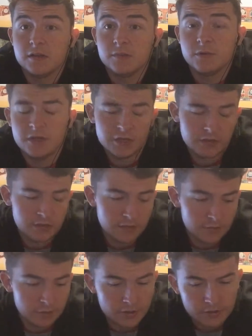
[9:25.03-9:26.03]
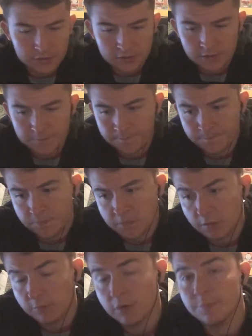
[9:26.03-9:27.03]
But yeah, anyway,
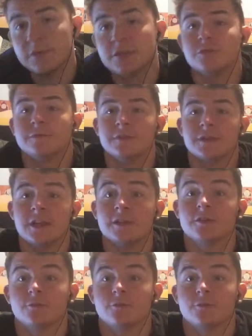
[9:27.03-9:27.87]
my prediction for Canada,